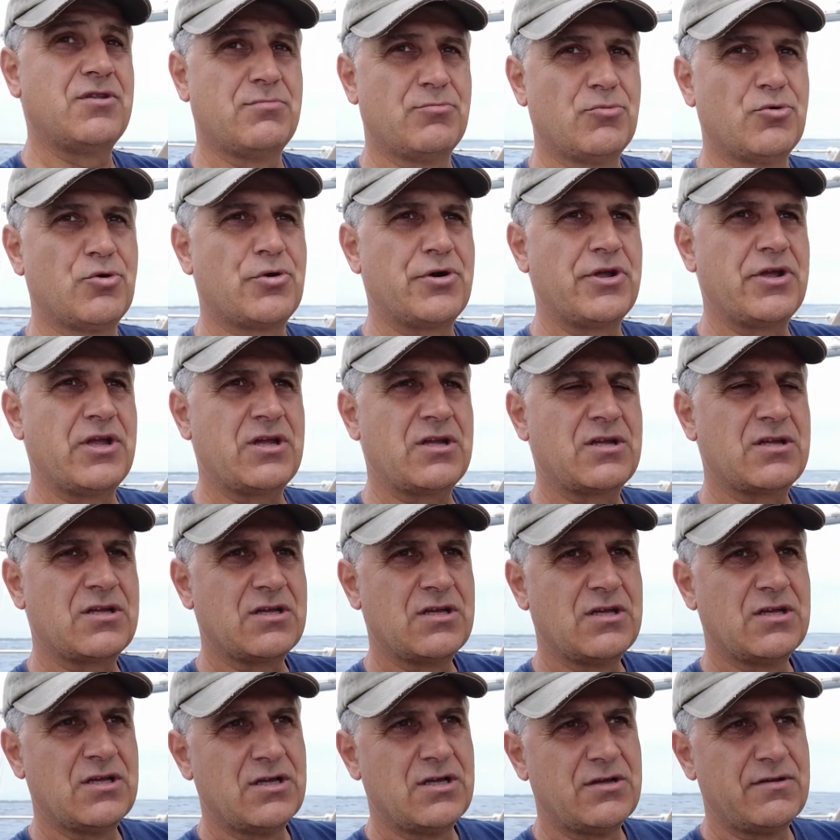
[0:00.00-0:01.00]
the mooring
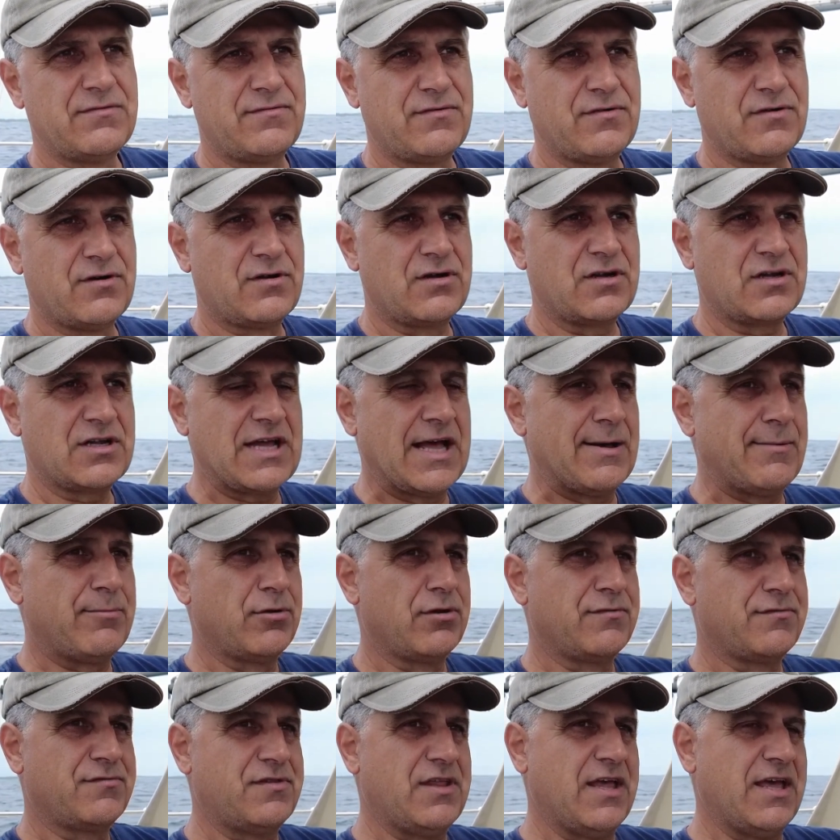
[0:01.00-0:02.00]
for a
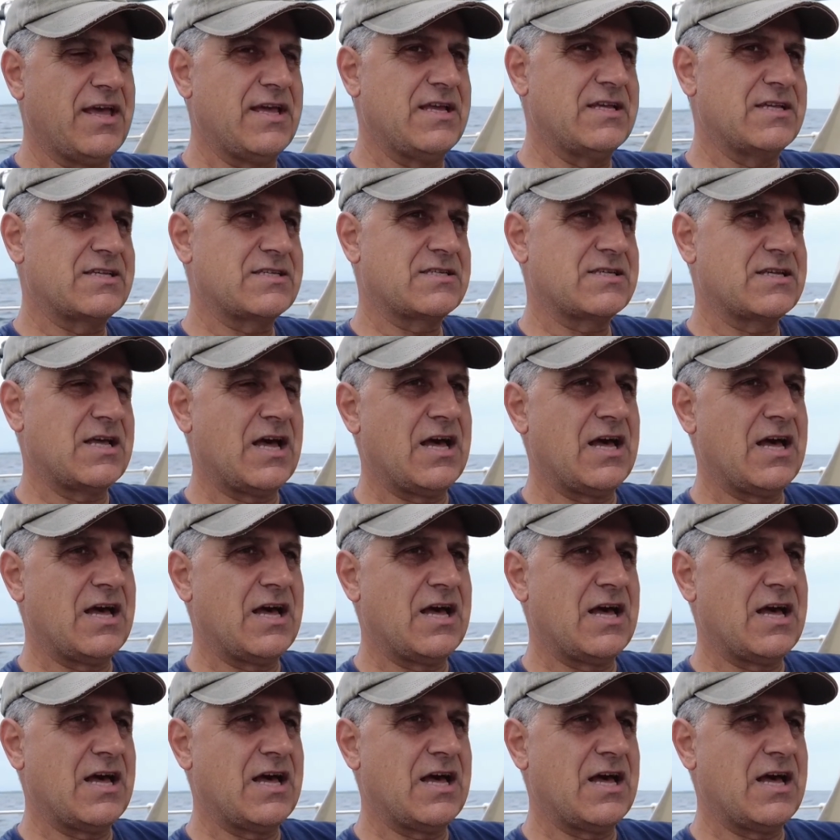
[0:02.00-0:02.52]
couple of days.